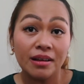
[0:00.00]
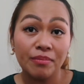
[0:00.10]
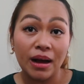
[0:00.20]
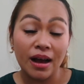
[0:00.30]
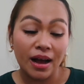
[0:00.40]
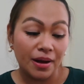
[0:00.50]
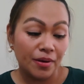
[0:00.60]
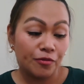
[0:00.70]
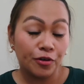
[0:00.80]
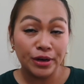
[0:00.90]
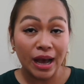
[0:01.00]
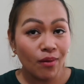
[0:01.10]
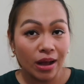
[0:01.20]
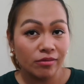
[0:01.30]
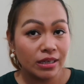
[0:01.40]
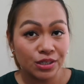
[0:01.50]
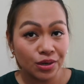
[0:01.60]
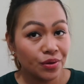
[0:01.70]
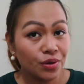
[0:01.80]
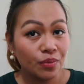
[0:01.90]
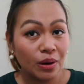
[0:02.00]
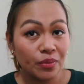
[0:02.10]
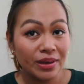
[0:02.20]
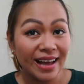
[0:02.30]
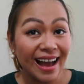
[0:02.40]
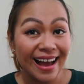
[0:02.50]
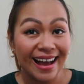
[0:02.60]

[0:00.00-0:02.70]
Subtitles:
But for now, I will show you what we got.